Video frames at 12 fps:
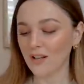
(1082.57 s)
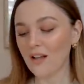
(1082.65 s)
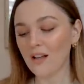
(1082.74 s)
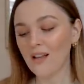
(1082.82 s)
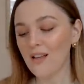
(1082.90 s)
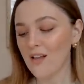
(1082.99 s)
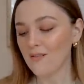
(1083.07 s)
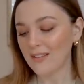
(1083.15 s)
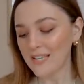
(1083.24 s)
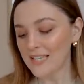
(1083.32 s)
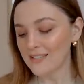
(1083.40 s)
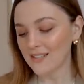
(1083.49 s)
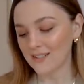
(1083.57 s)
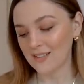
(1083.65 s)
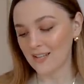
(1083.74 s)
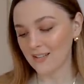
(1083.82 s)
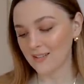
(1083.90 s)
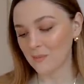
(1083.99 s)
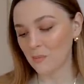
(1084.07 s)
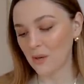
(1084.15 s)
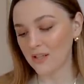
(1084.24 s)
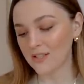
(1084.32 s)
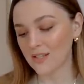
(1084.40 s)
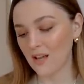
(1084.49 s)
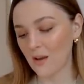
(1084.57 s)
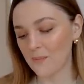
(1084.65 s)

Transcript: her for years and years and years, but